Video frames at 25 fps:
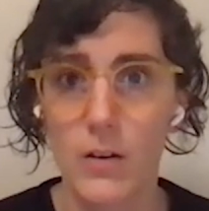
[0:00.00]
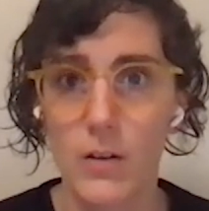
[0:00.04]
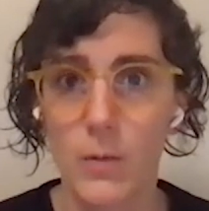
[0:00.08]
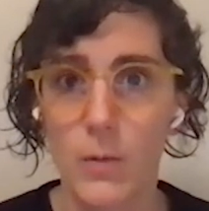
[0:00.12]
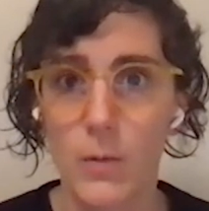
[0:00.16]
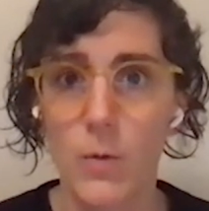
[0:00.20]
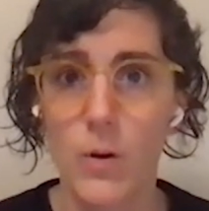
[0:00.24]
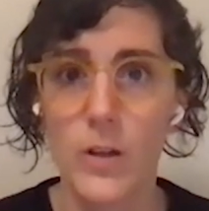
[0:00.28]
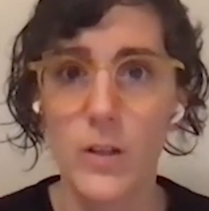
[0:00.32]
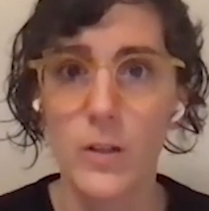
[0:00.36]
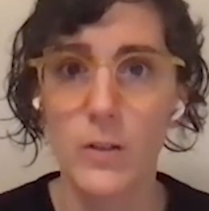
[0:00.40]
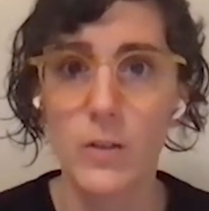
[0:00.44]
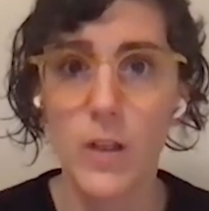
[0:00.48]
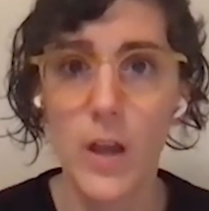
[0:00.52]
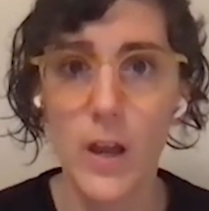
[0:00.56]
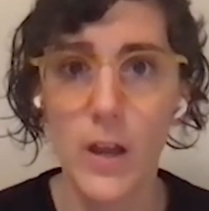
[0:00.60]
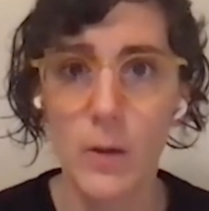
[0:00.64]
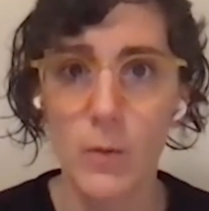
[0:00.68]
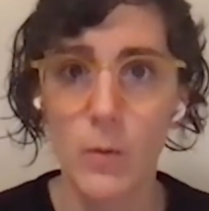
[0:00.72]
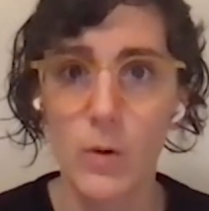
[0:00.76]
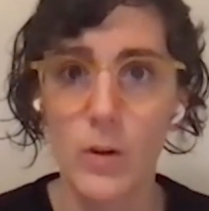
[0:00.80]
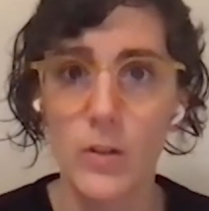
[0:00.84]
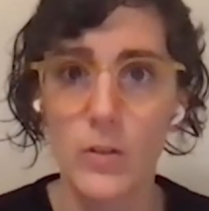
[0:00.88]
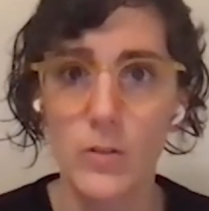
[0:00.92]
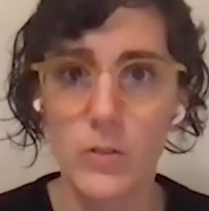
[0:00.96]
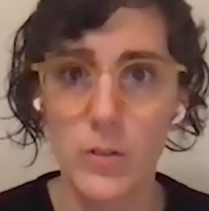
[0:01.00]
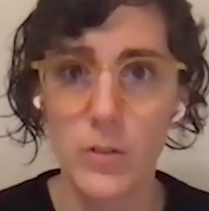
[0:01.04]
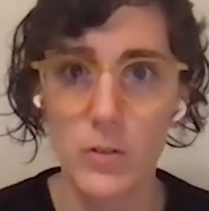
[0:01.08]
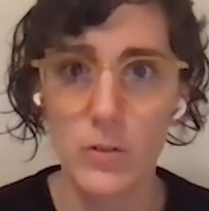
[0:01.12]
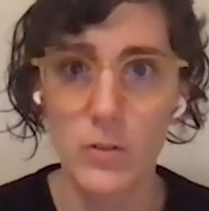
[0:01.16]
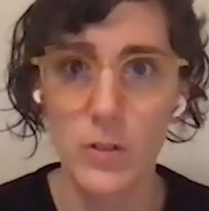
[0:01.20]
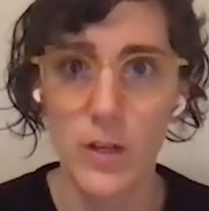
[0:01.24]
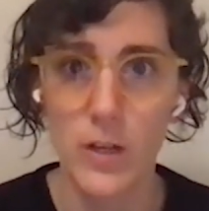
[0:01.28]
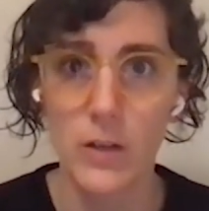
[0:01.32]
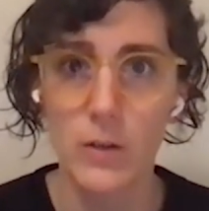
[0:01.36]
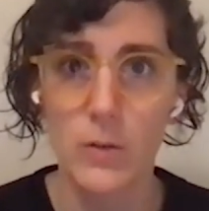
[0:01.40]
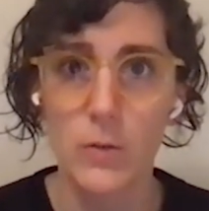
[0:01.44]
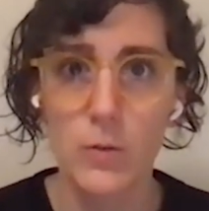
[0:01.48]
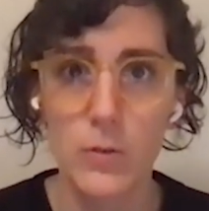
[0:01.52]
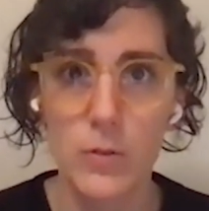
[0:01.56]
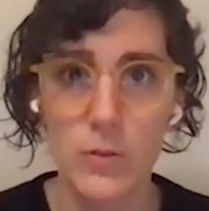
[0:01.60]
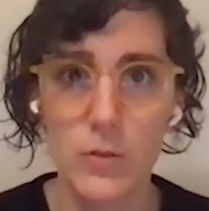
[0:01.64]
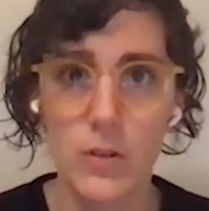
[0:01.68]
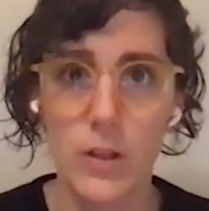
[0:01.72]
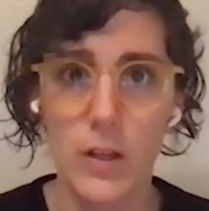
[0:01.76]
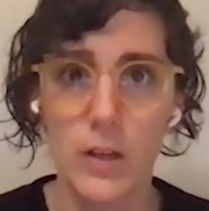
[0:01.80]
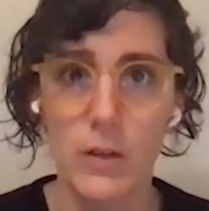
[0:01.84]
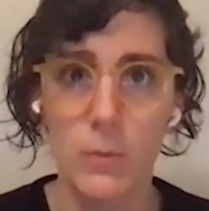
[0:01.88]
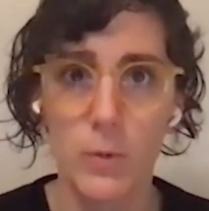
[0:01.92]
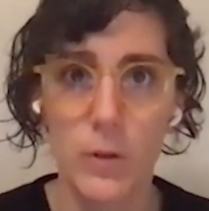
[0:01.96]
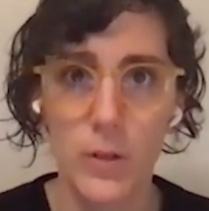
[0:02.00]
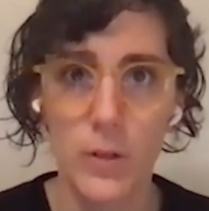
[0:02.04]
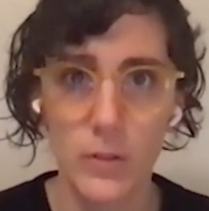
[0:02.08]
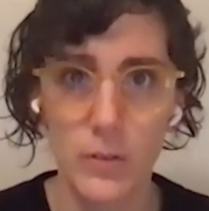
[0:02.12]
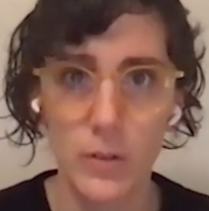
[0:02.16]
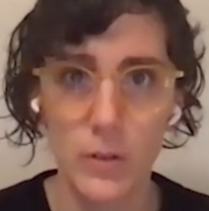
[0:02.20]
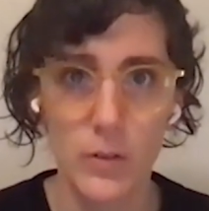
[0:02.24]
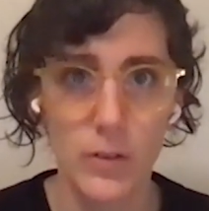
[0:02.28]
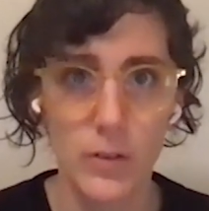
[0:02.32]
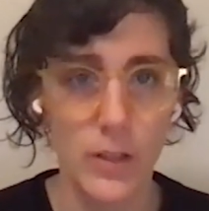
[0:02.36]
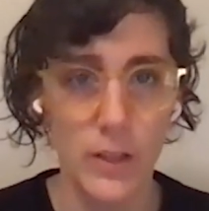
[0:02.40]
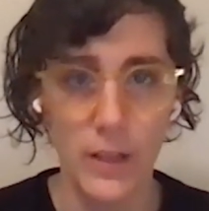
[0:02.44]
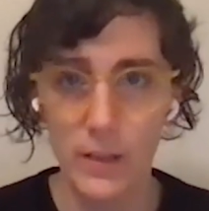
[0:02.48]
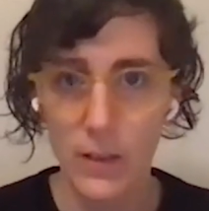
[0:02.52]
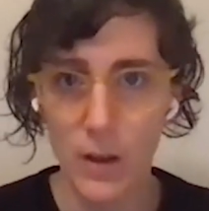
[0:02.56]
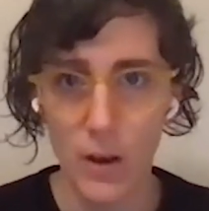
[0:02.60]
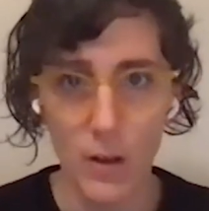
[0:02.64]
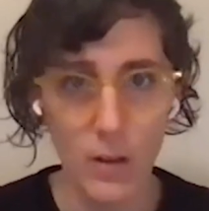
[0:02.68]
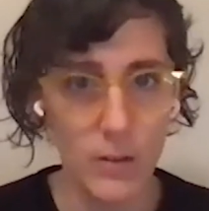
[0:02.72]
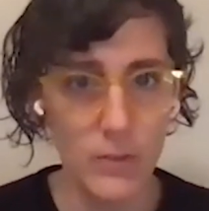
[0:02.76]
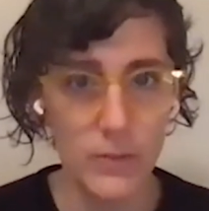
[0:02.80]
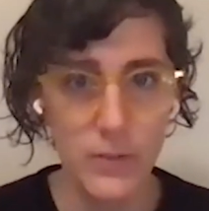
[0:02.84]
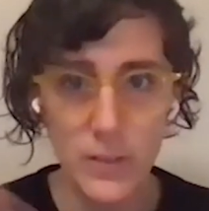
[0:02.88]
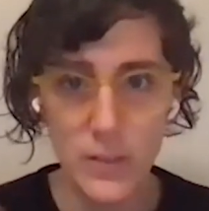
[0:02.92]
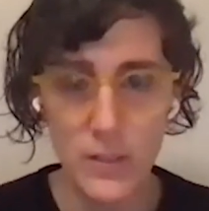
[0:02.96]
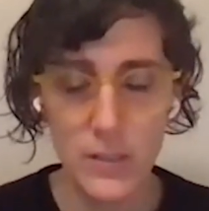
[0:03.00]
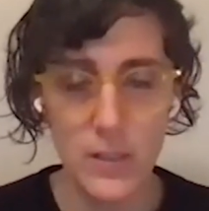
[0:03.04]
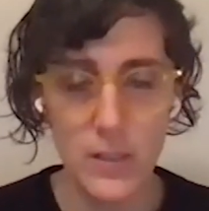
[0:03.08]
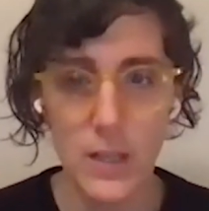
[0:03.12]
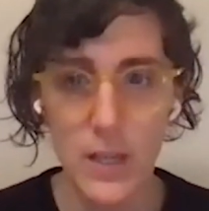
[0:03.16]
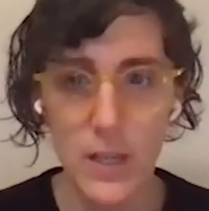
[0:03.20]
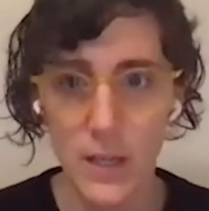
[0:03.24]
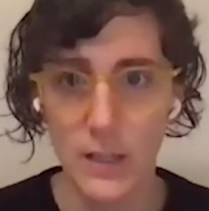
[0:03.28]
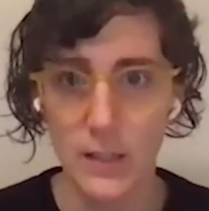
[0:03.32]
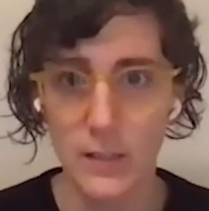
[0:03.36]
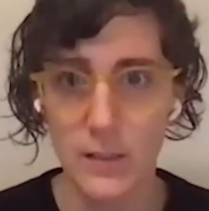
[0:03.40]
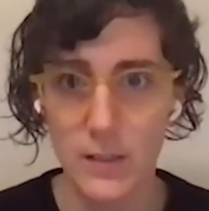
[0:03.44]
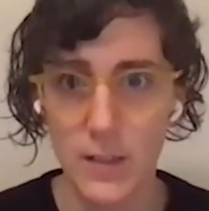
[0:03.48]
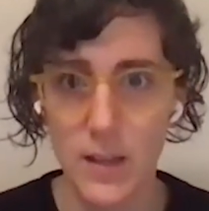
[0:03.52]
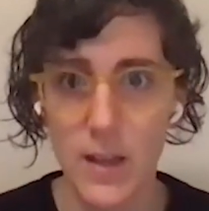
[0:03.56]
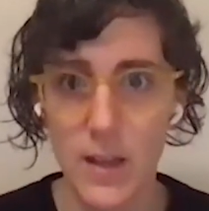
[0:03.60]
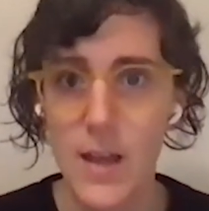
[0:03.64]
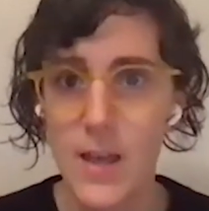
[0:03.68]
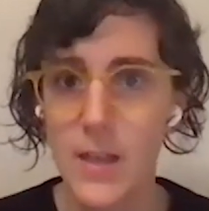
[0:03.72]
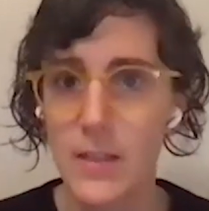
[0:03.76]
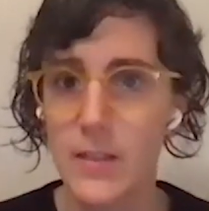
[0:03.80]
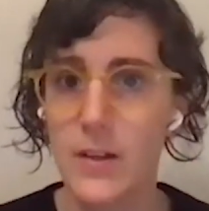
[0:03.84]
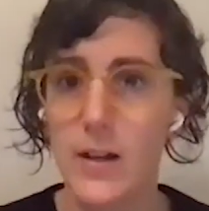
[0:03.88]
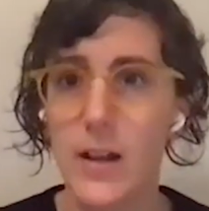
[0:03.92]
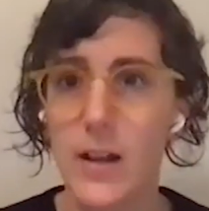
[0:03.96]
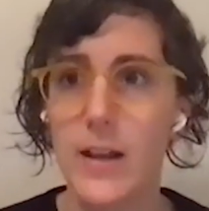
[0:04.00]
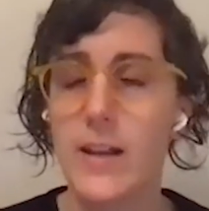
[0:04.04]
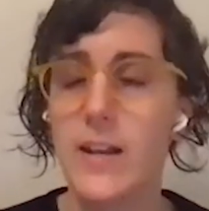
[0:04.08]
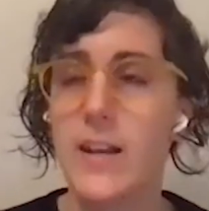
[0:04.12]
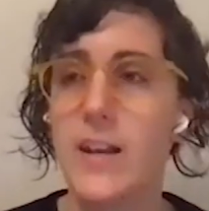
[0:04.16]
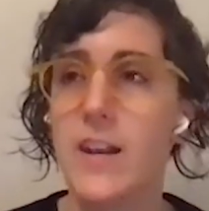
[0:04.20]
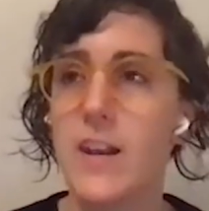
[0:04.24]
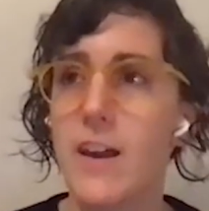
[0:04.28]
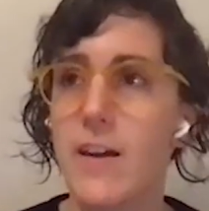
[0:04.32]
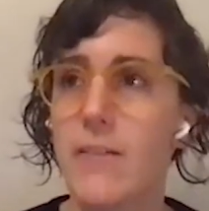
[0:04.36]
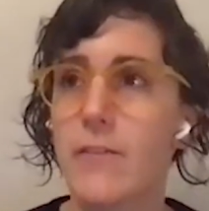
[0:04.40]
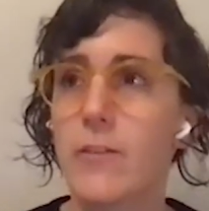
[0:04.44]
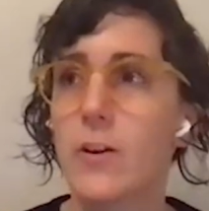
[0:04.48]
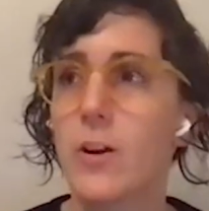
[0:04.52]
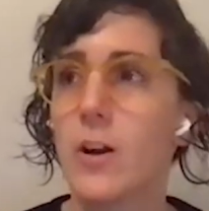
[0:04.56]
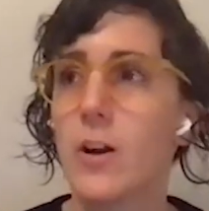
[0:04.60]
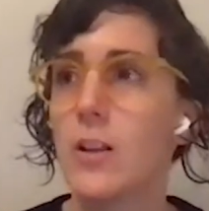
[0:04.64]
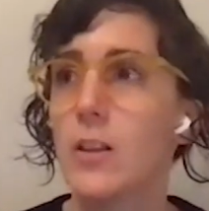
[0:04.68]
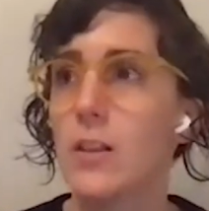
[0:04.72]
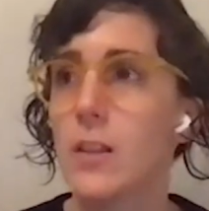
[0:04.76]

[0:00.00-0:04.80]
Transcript: what you like, what you don't like, who you like, what you don't like, all of these things that I had never